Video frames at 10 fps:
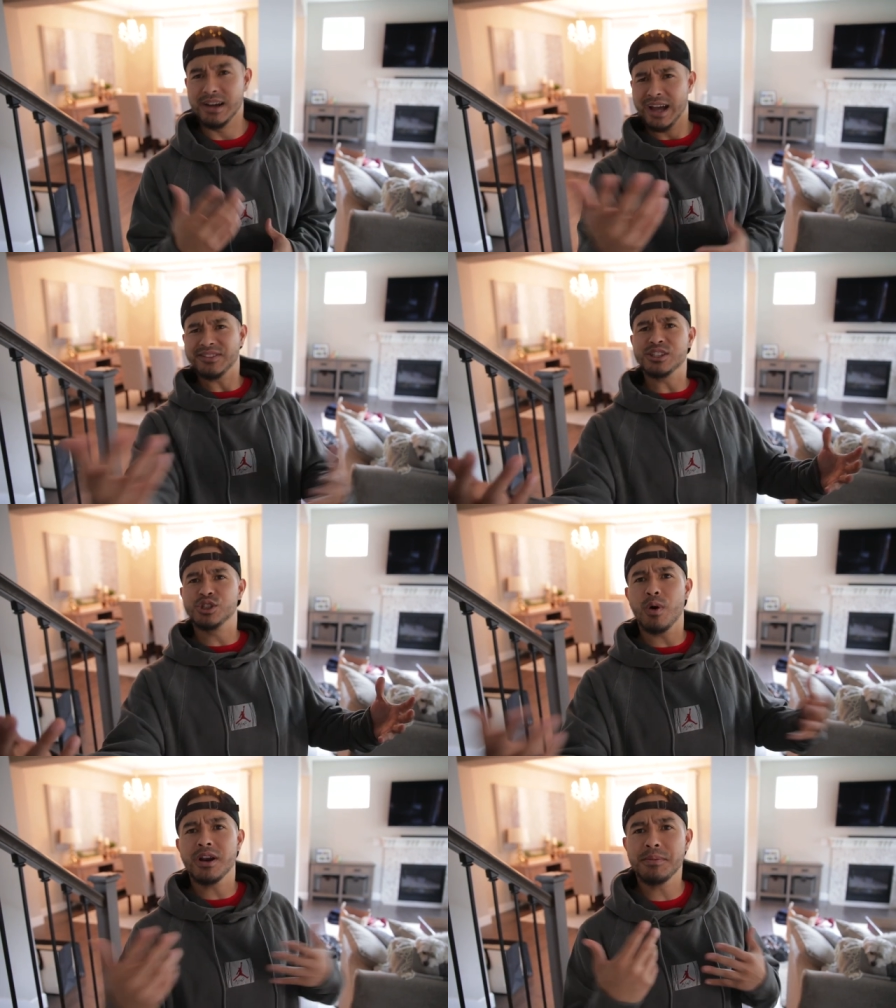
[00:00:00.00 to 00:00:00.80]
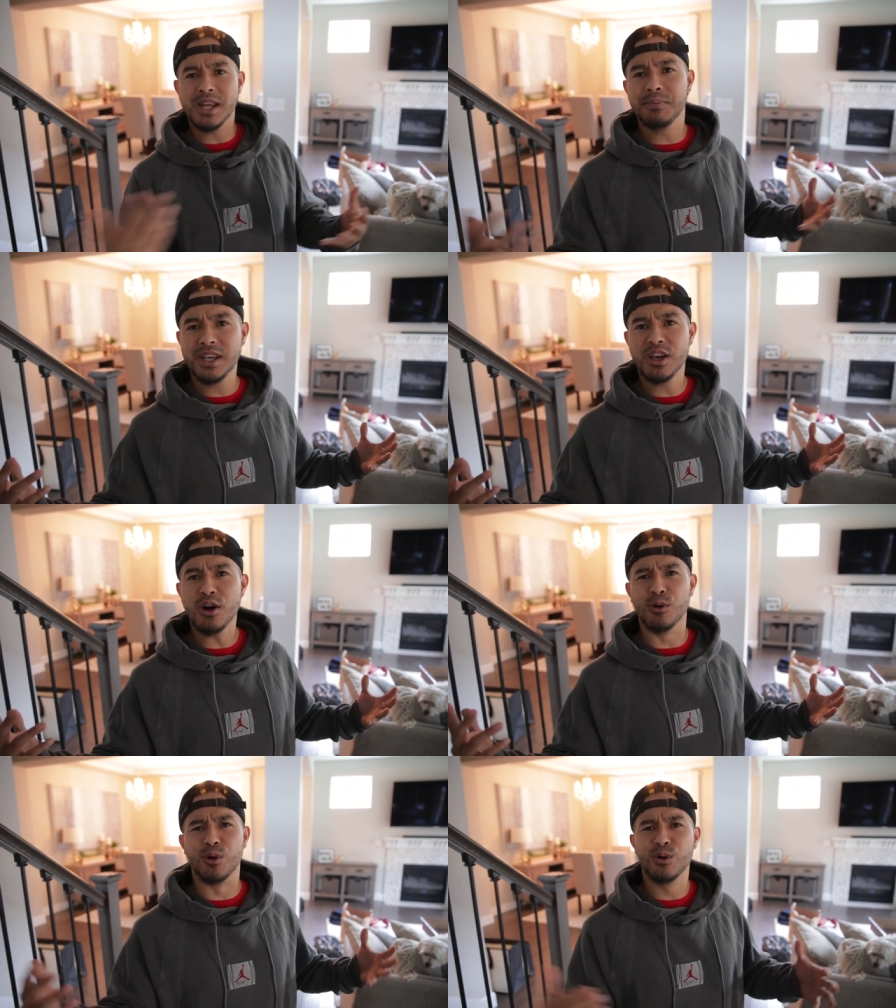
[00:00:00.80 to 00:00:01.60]
I thought you wanted me to be
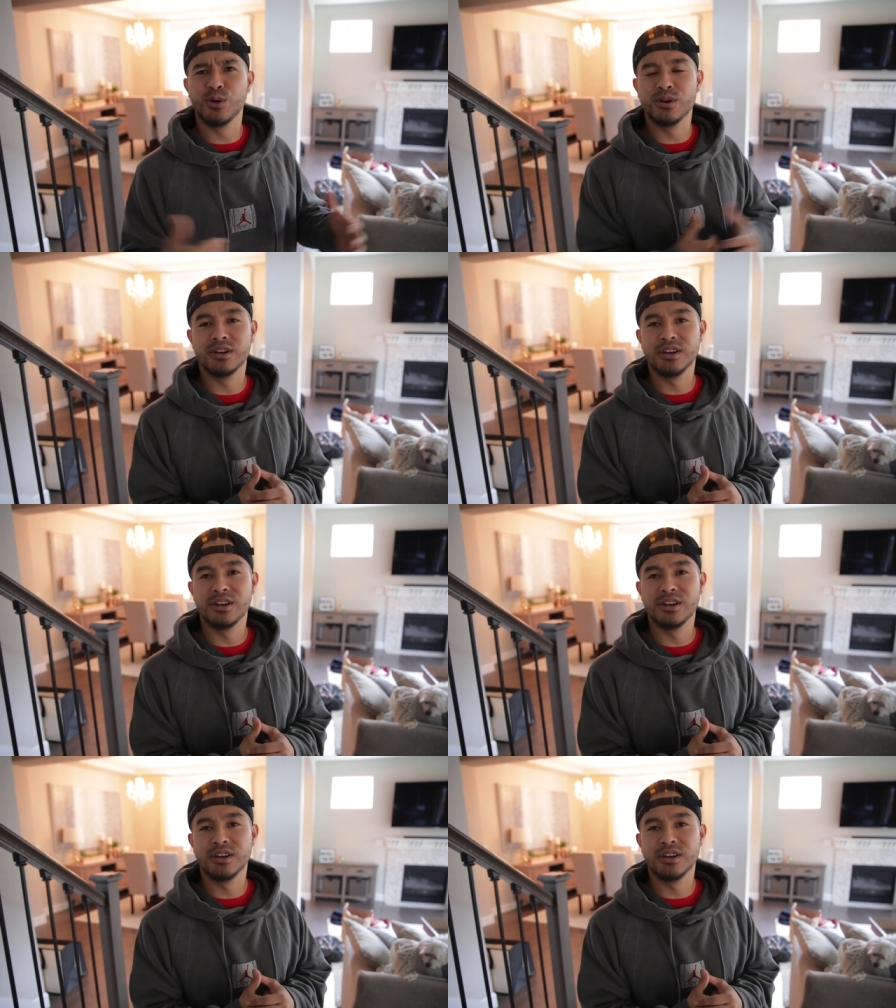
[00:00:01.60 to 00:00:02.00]
you. Nah,